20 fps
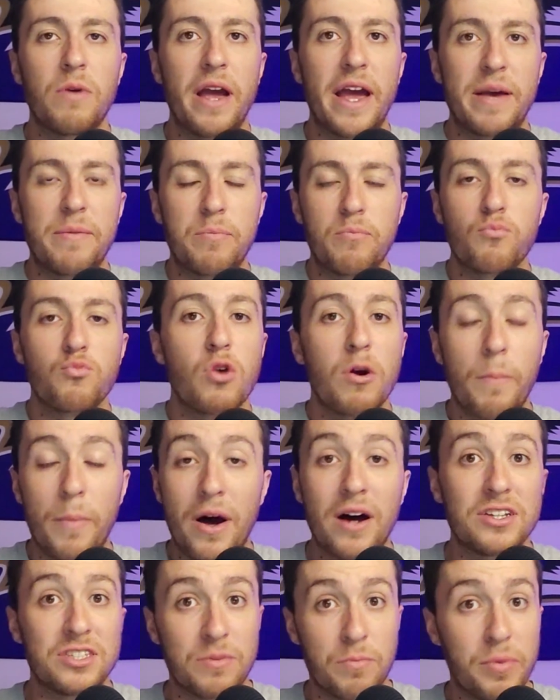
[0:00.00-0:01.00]
a real
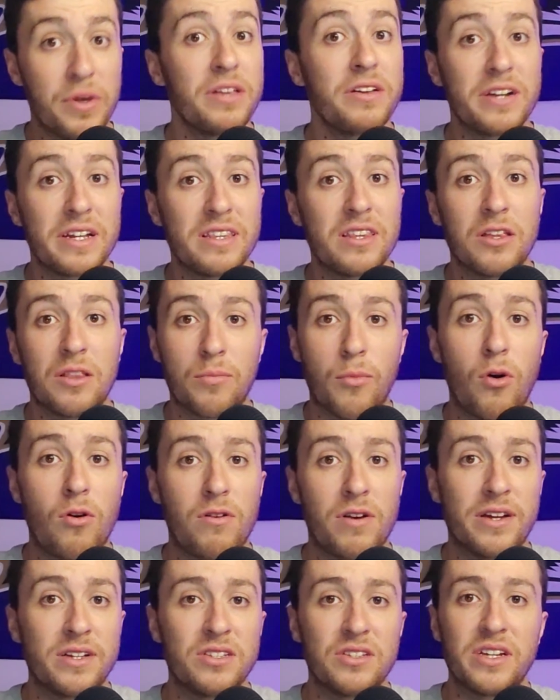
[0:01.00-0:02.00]
possibility that
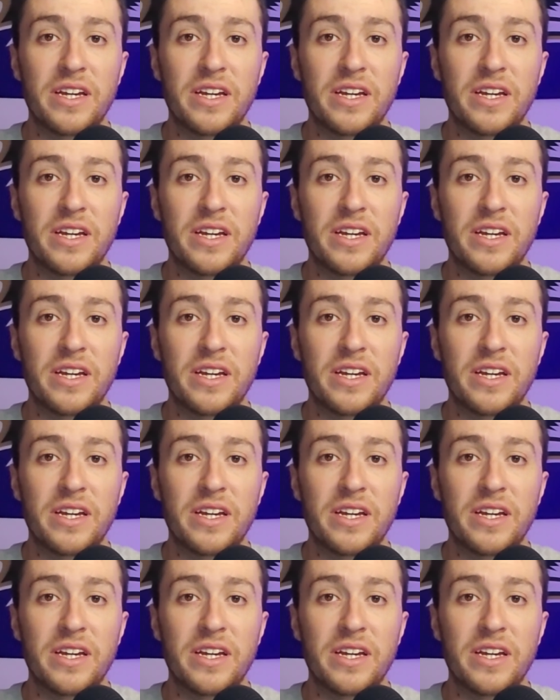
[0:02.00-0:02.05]
Lamar is.